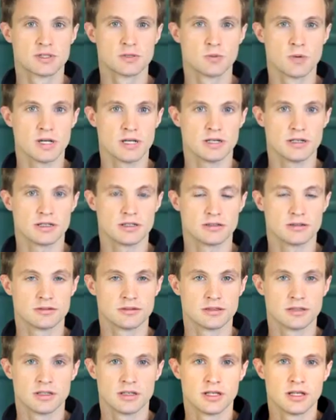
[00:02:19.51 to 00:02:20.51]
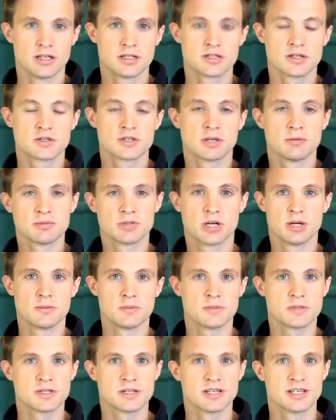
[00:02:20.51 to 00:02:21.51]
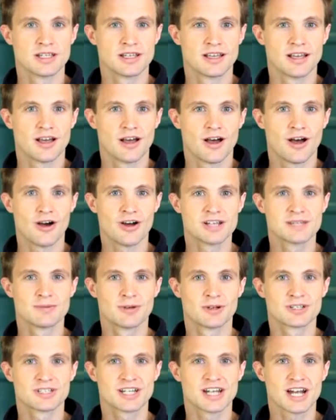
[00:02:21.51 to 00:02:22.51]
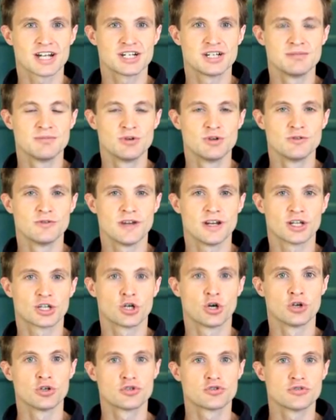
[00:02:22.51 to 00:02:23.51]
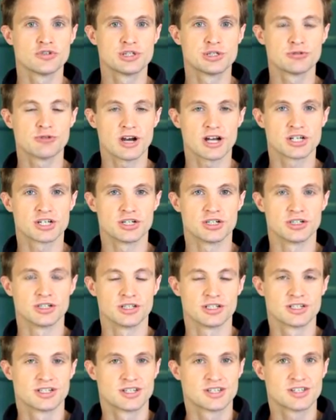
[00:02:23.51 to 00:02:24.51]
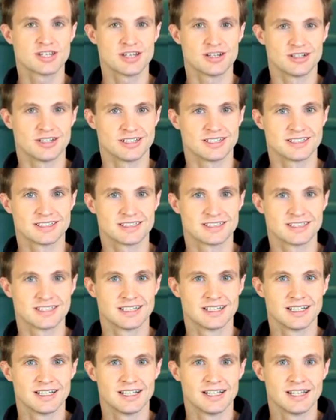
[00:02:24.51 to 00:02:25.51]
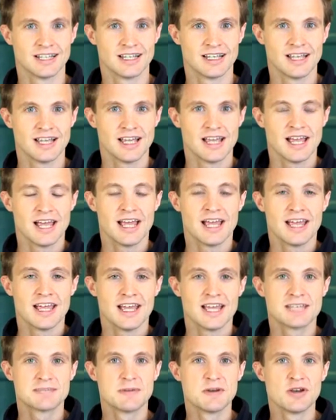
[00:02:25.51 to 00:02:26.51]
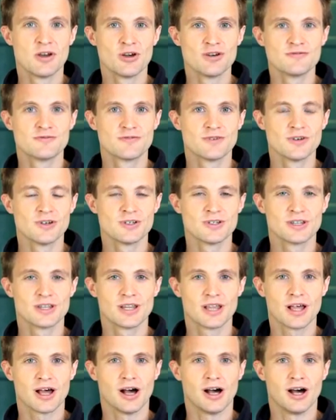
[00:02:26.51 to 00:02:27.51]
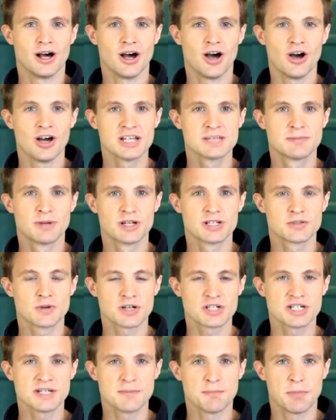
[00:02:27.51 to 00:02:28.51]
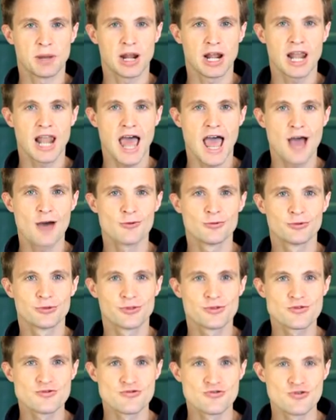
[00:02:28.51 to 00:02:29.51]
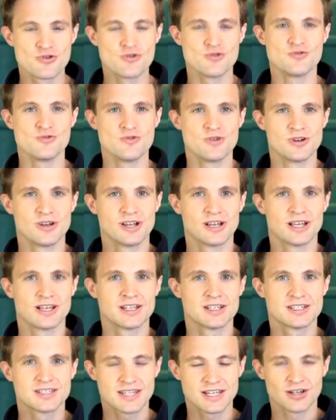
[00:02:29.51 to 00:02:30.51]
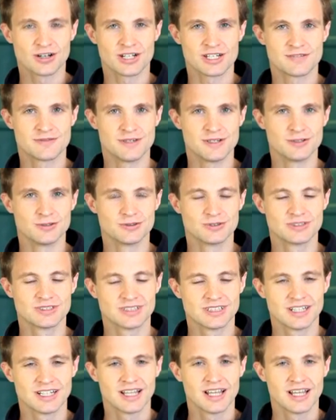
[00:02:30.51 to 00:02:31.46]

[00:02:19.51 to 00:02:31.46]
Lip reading: to the wind. So sometimes icebergs can actually move in a contrary direction to sea ice. It's been known for icebergs to actually plough through sea ice fields